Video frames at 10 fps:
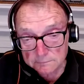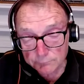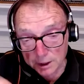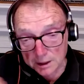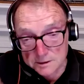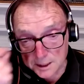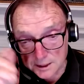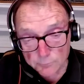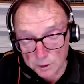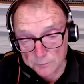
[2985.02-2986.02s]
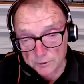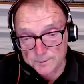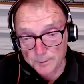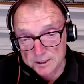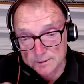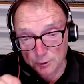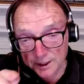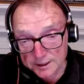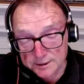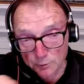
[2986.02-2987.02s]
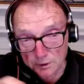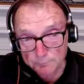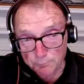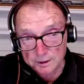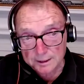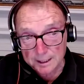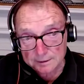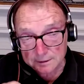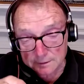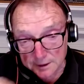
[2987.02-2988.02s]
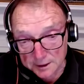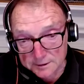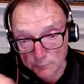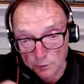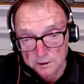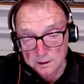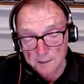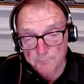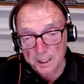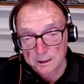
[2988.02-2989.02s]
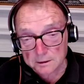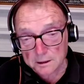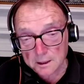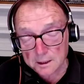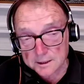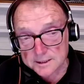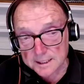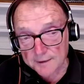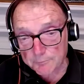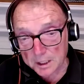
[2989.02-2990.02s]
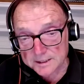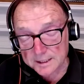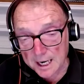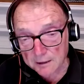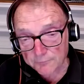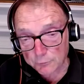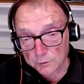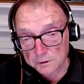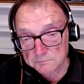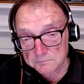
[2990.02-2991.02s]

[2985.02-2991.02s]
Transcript: because he's the one responsible. He's the one that put it out there, and he's the one that I'm paying the $7 an hour for.